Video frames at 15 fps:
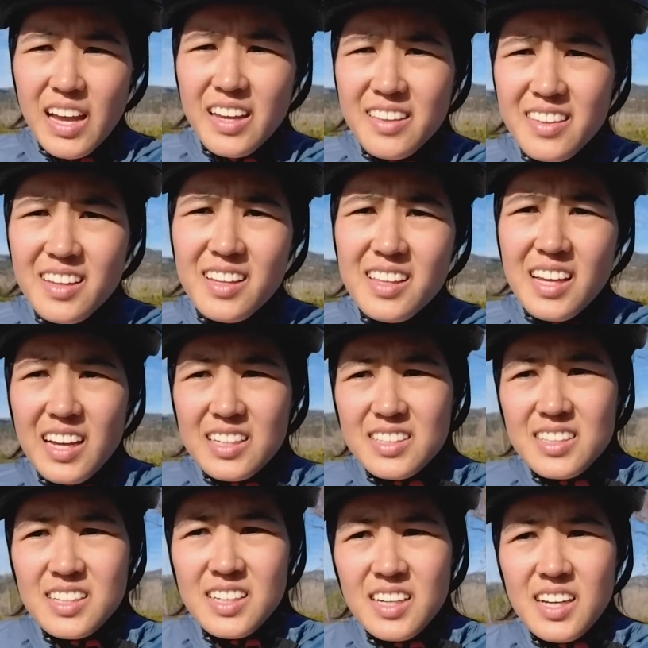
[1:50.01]
think that
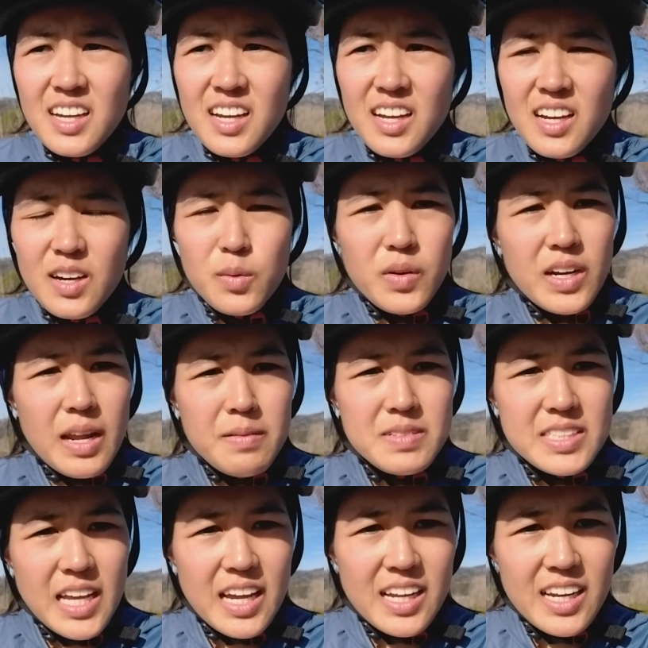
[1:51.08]
when I'm
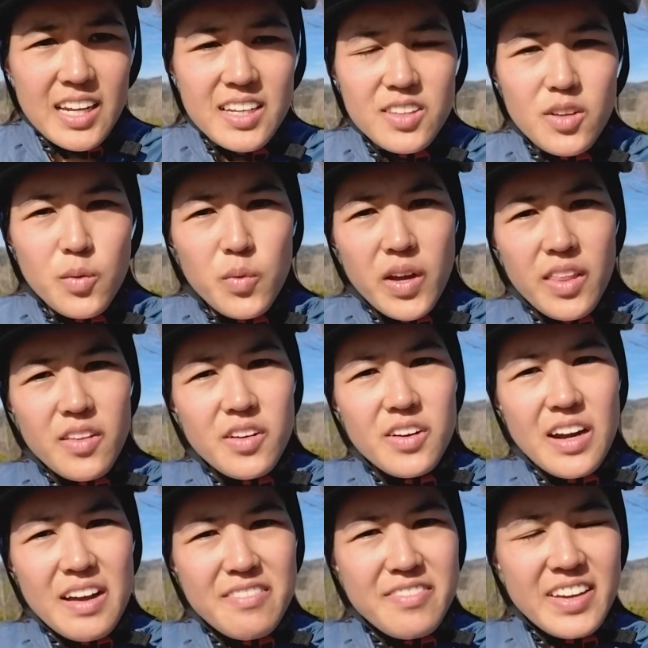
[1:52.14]
cycling the weather
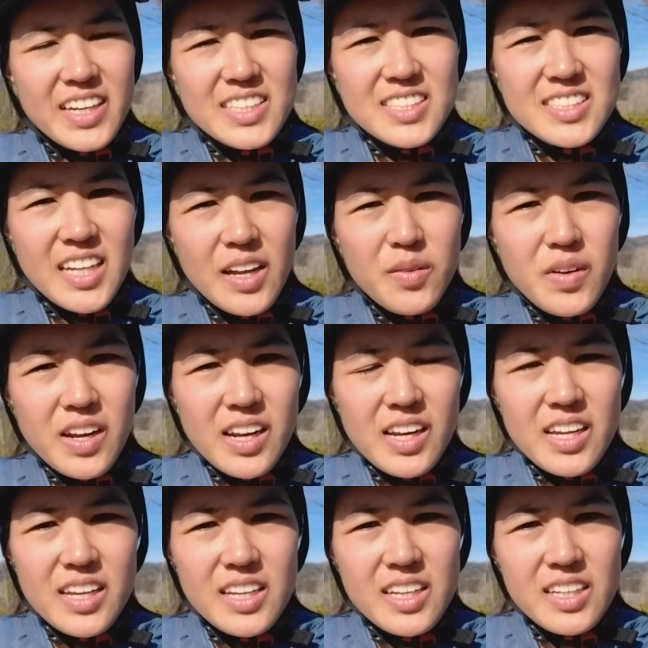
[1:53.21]
affects
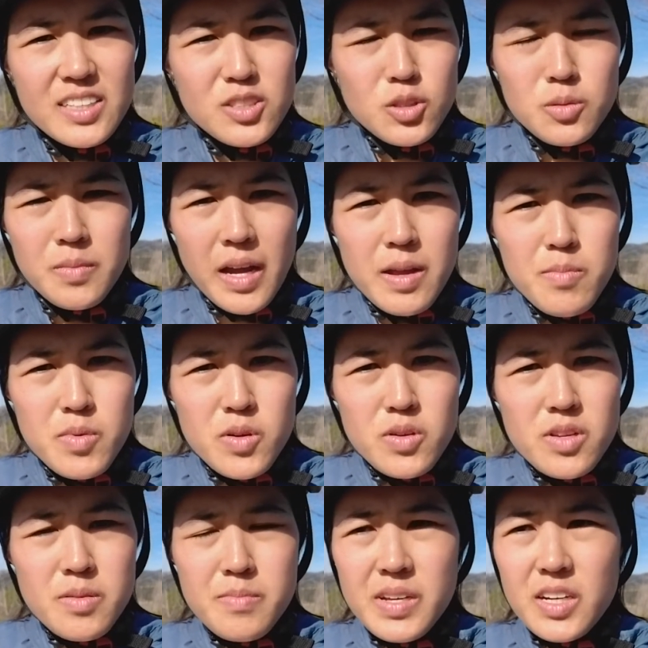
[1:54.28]
directly to my
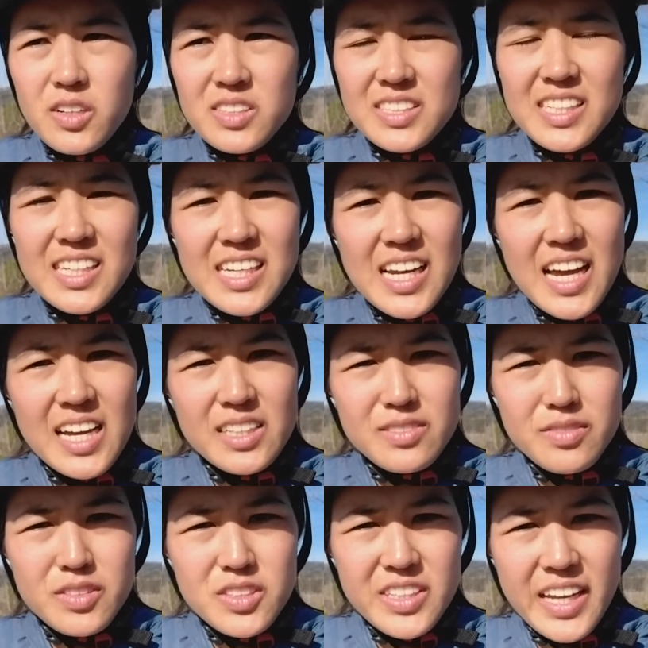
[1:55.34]
mood, because these last
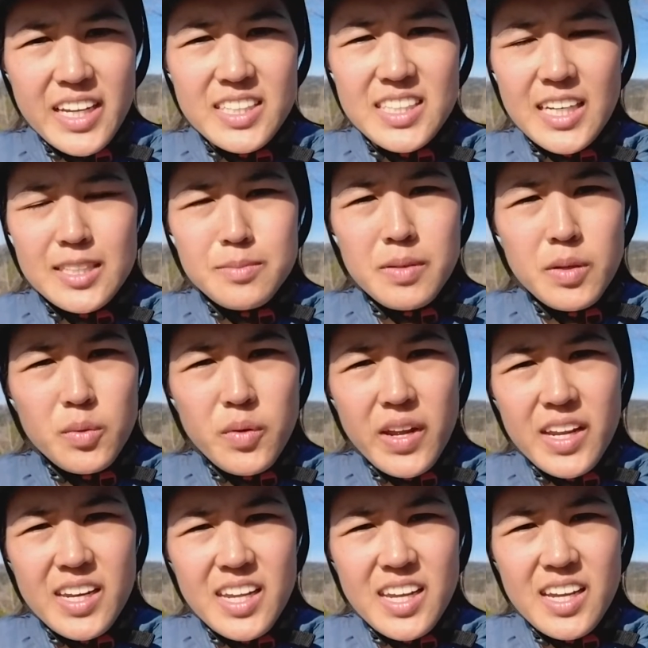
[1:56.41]
few days has been
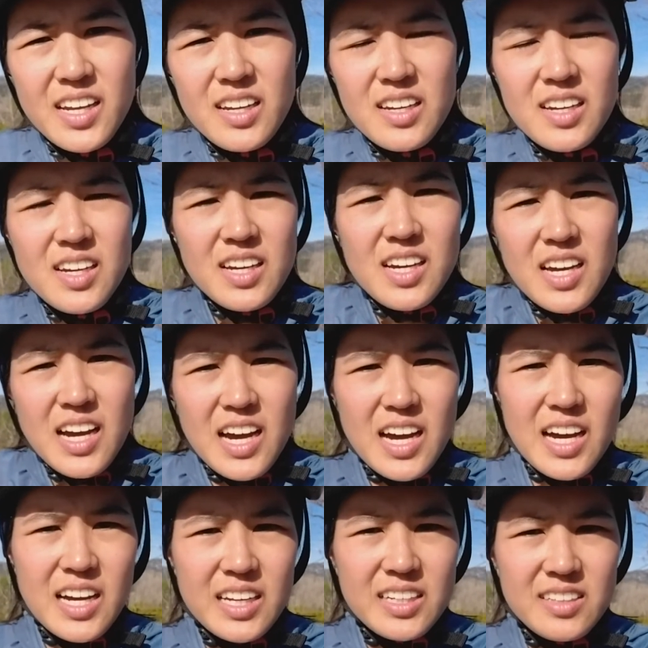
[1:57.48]
raining
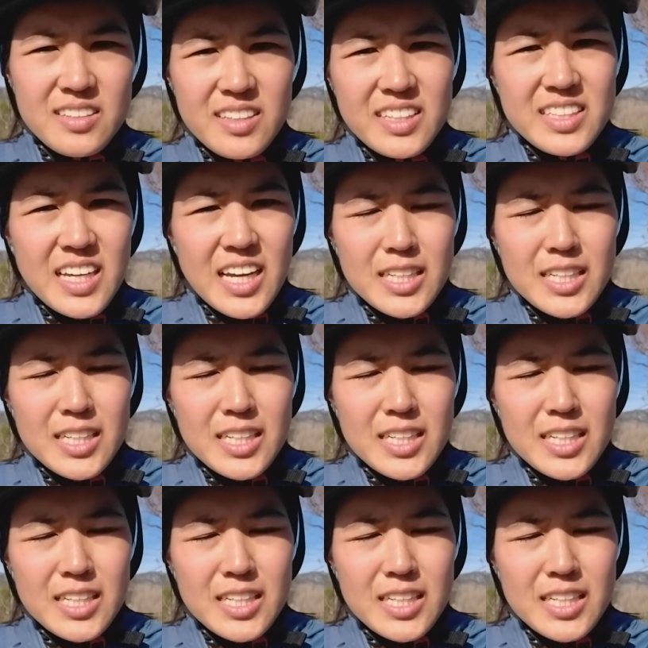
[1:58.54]
and it has